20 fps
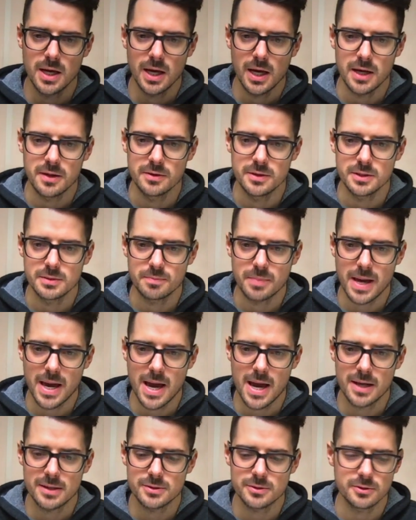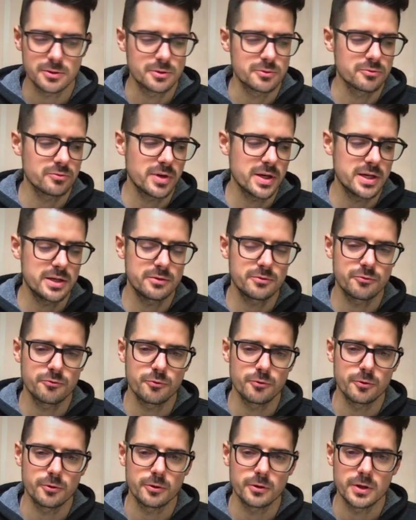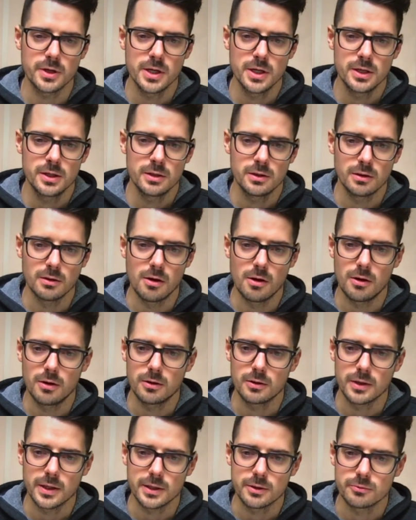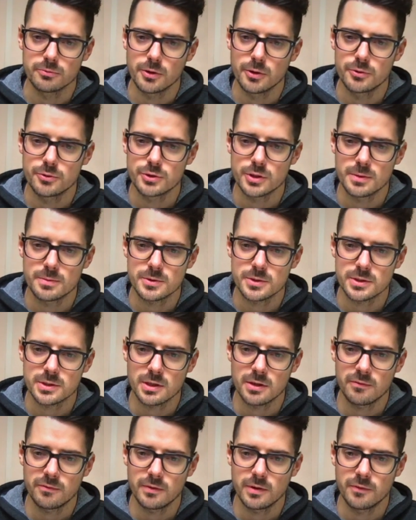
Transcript: and these pads are great for long road trips or stuff.